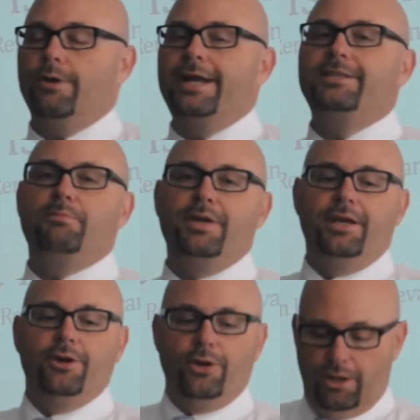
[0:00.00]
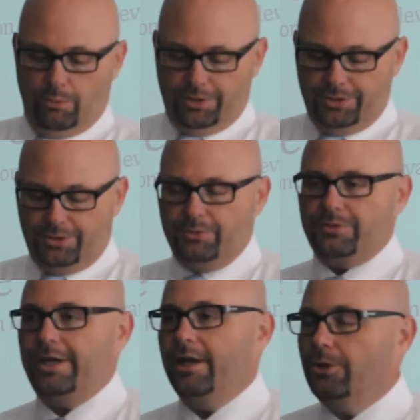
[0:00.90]
great to be here, and I wanted
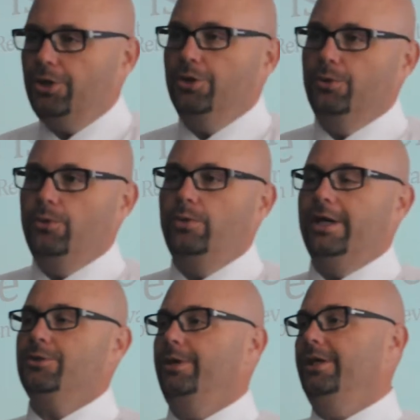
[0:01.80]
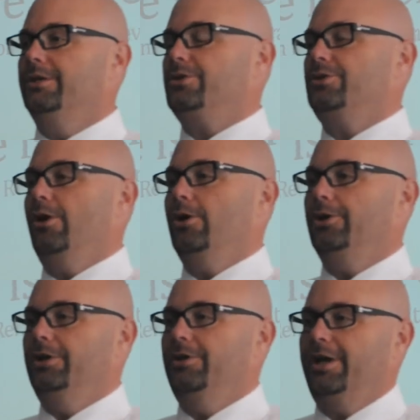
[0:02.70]
to tell you as we get
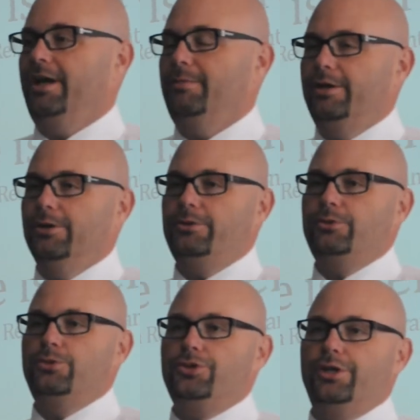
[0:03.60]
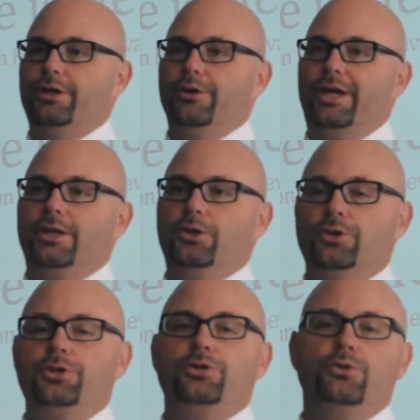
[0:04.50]
started that I'm here to share a
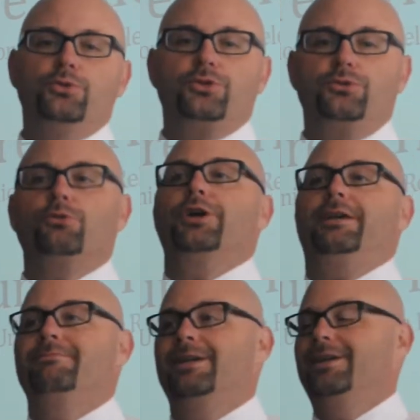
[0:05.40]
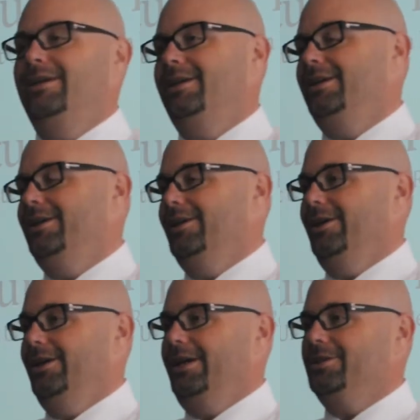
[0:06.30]
good news story.
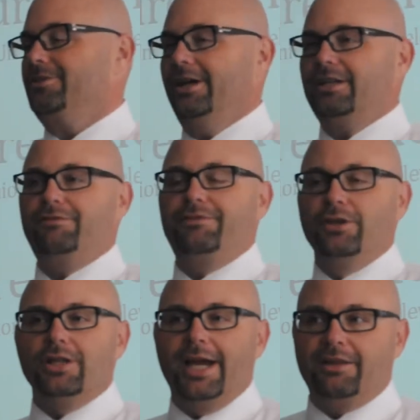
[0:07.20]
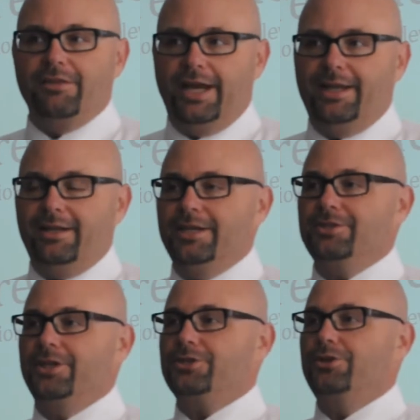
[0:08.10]
It's not going to feel like that as
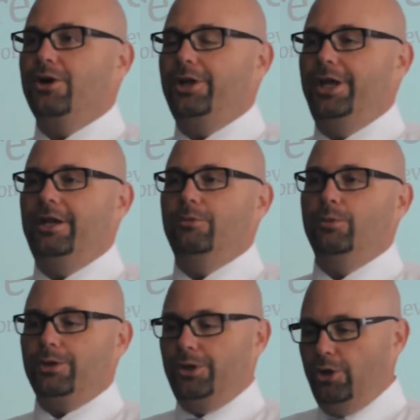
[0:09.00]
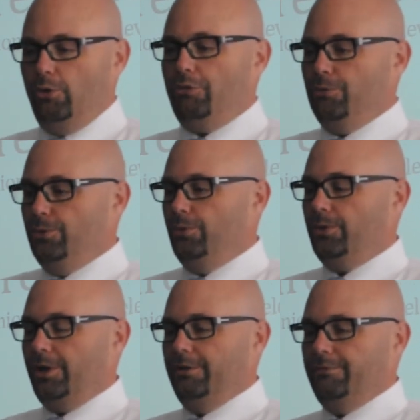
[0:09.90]
I start in, and we're going to go through
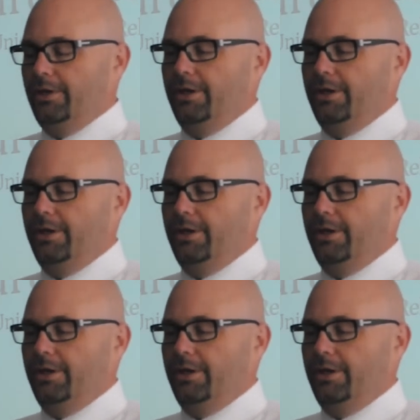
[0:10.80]
kind of